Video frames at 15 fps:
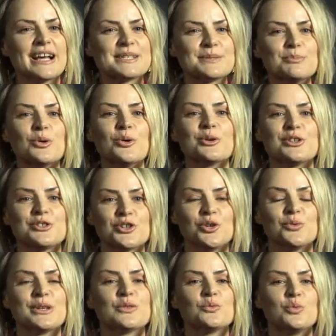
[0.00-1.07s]
has more to do
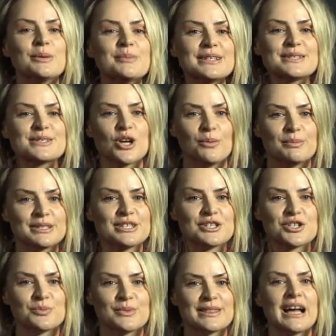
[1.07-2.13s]
with women's
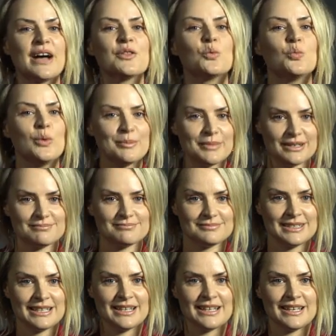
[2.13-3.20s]
competition with other women
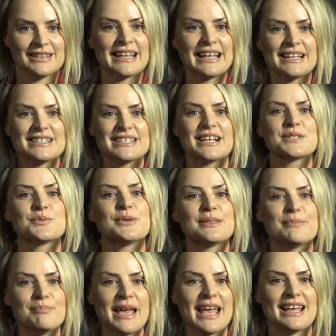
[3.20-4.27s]
than it does with
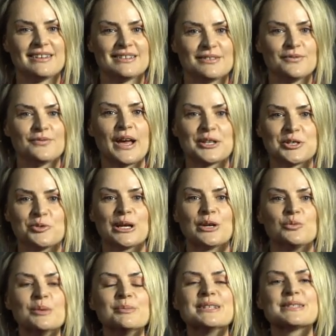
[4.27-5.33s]
men
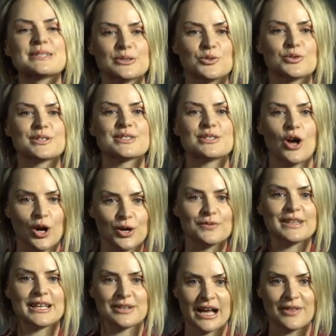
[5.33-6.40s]
valuing women's looks over
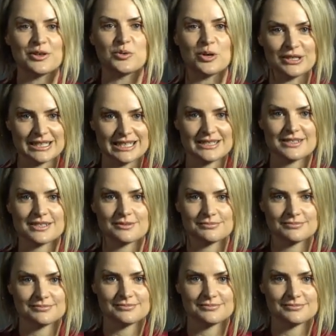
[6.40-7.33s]
their other qualities.